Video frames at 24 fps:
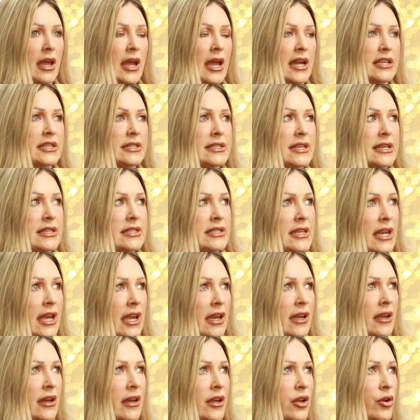She said,
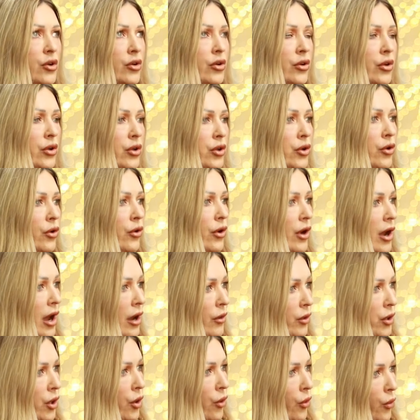Tina, you're, you're,
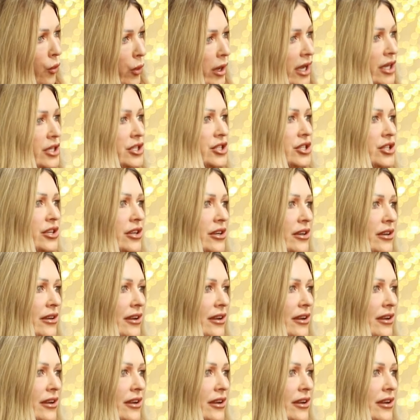you're a witch.